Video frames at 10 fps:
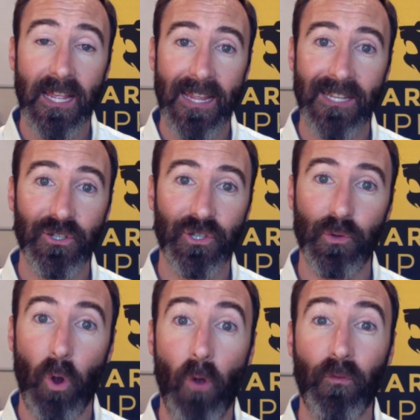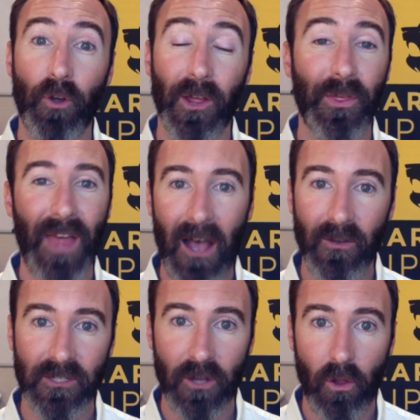into over
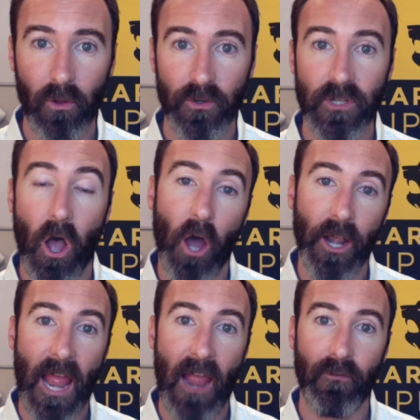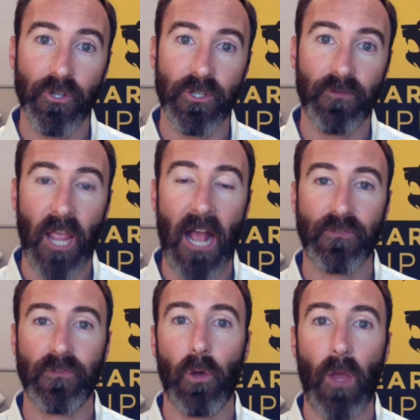$1,000 on average of cash
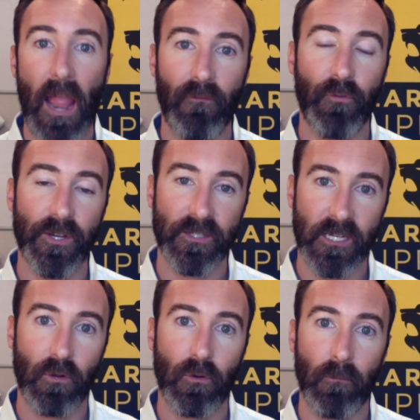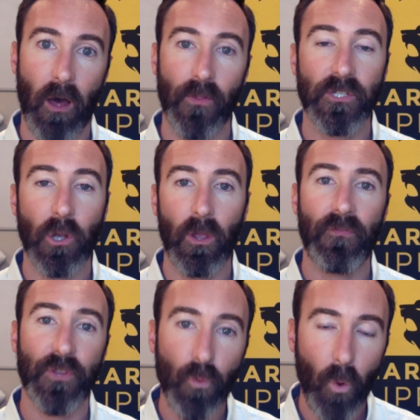flow every single month. So if you
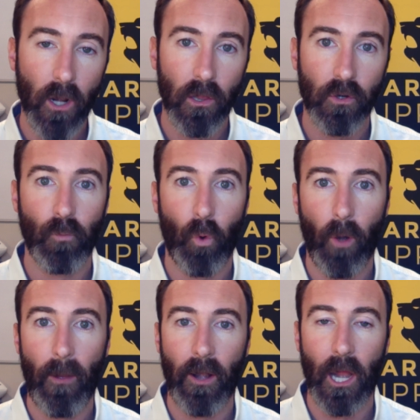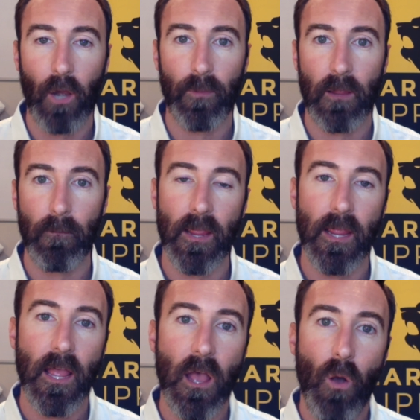want to learn more about Airbnb,
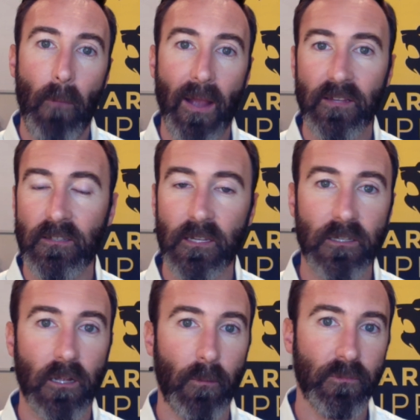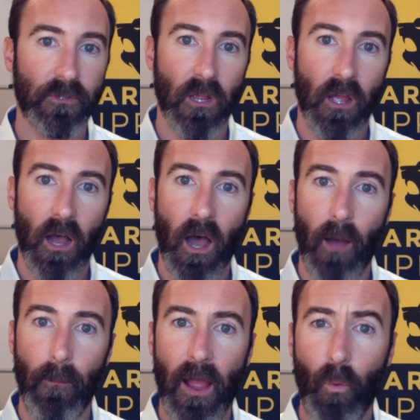my systems,
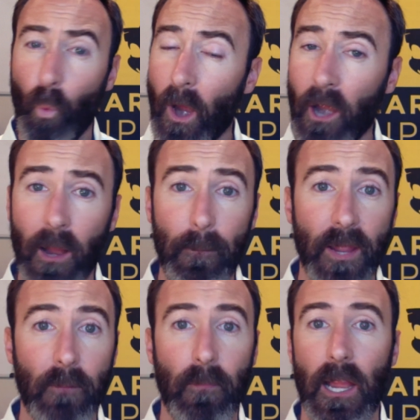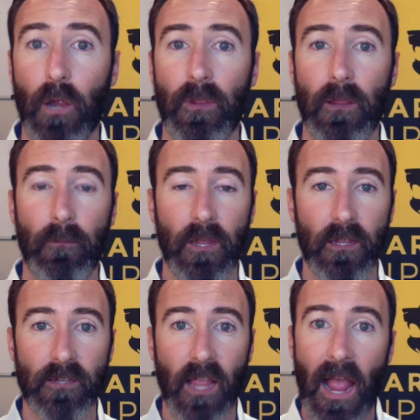where I pick my Airbnbs,
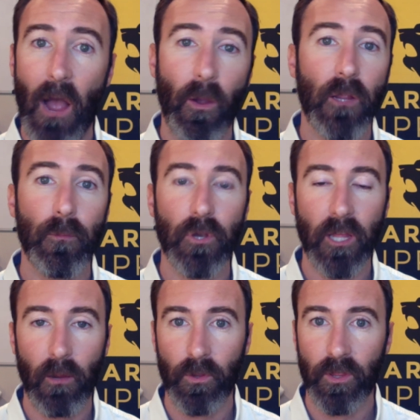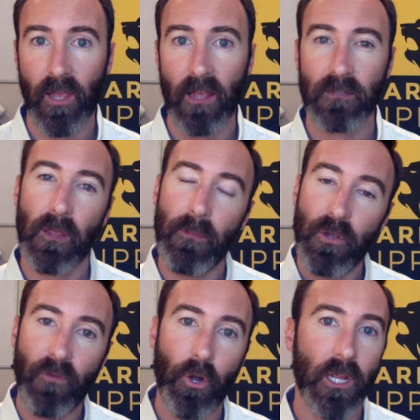how I communicate with guests. Maybe you've
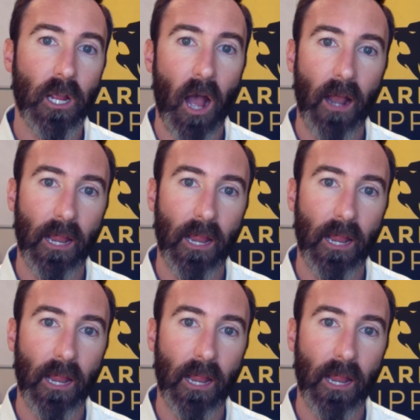already got